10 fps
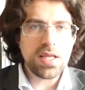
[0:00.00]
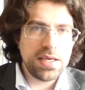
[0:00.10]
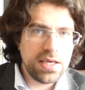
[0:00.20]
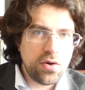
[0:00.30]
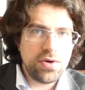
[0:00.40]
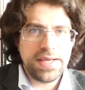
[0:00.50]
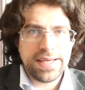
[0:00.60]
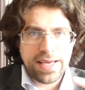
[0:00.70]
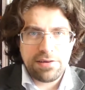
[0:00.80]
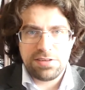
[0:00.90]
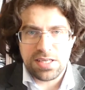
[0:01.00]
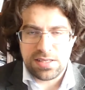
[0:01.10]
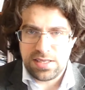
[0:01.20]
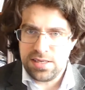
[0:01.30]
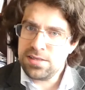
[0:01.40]
The only
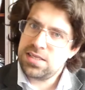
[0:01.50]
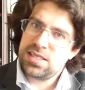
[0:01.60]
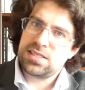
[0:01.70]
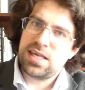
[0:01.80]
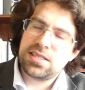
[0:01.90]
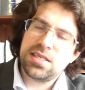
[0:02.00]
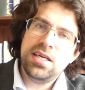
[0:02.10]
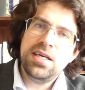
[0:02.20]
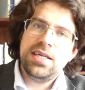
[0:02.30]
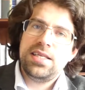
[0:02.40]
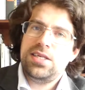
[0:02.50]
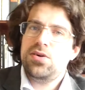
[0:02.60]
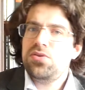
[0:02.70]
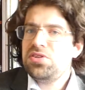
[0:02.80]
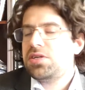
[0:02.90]
caveat here is that the
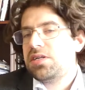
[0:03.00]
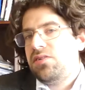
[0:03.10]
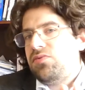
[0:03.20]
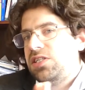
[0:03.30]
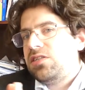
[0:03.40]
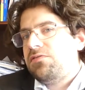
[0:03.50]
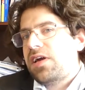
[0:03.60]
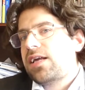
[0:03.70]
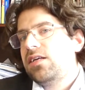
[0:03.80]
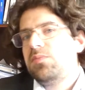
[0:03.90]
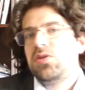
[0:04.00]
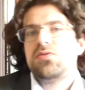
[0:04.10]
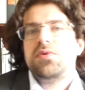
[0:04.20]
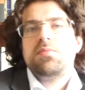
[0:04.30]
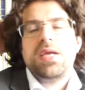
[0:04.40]
order in which the
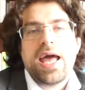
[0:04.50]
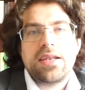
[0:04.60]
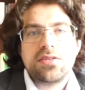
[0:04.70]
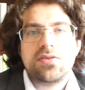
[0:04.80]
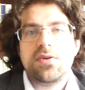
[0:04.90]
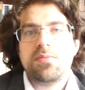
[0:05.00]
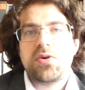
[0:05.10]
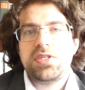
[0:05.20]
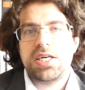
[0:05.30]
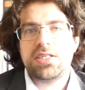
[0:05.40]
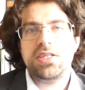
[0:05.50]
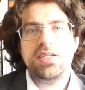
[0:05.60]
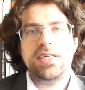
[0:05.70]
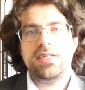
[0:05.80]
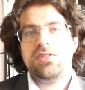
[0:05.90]
variables will be added to the projection
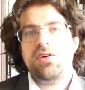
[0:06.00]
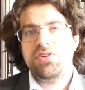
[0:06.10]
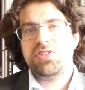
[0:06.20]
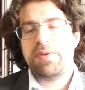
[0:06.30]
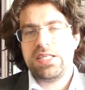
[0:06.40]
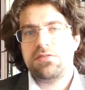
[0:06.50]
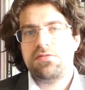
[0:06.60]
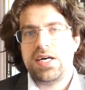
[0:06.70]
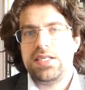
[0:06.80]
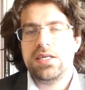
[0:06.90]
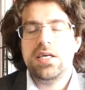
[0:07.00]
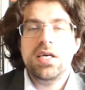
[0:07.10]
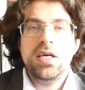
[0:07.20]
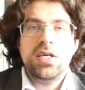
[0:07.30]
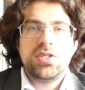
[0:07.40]
is unspecified.
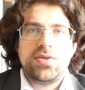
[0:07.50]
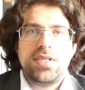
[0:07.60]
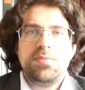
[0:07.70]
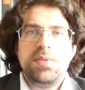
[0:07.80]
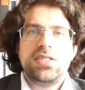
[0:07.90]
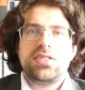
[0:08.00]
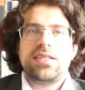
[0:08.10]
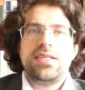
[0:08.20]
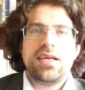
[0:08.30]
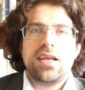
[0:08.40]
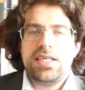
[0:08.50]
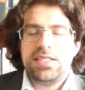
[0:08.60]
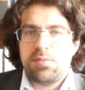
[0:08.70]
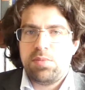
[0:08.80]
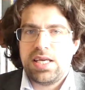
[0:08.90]
So this means that the
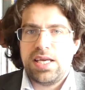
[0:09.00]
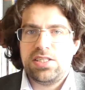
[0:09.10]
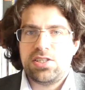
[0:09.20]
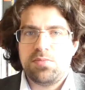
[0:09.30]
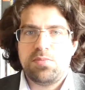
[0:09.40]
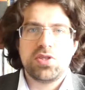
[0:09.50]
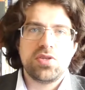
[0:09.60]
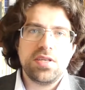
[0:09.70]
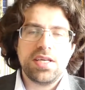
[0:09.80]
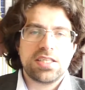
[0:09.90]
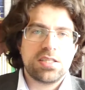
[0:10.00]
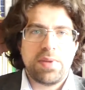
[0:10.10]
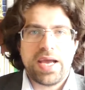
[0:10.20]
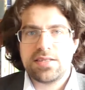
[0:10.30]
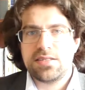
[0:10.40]
client application must not
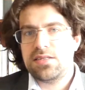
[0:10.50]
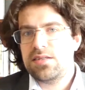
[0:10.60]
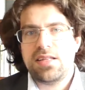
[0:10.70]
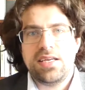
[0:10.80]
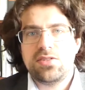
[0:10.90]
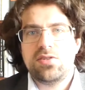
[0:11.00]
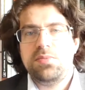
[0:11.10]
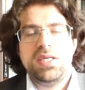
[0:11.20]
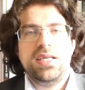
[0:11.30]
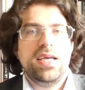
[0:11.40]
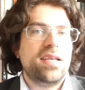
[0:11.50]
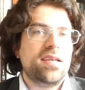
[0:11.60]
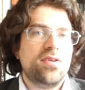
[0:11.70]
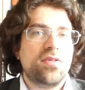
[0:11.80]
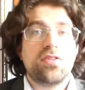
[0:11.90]
expect things to be
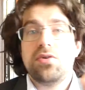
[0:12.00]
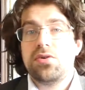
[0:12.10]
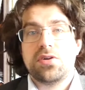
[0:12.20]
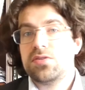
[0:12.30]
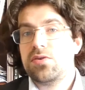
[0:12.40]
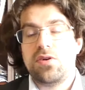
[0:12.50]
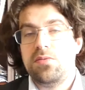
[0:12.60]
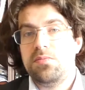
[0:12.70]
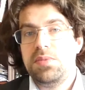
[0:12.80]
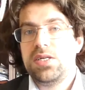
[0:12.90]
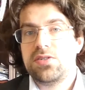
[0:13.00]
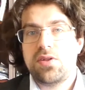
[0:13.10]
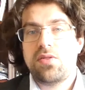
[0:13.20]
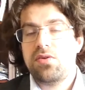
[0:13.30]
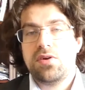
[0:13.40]
in the 3rd column, because
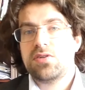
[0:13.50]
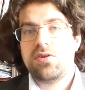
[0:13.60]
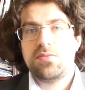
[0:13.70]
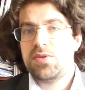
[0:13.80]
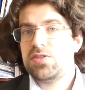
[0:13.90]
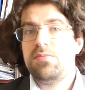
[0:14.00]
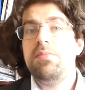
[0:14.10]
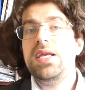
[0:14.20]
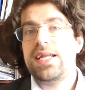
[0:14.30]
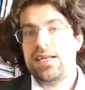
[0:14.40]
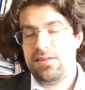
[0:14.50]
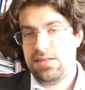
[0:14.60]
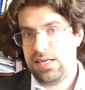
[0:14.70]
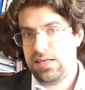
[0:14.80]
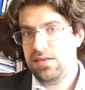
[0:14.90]
the 3rd column doesn't mean
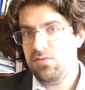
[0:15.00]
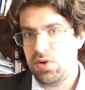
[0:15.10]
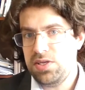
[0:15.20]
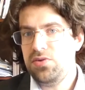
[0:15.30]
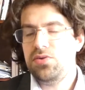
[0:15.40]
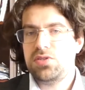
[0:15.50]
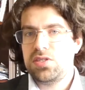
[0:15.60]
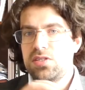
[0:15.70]
anything when you use the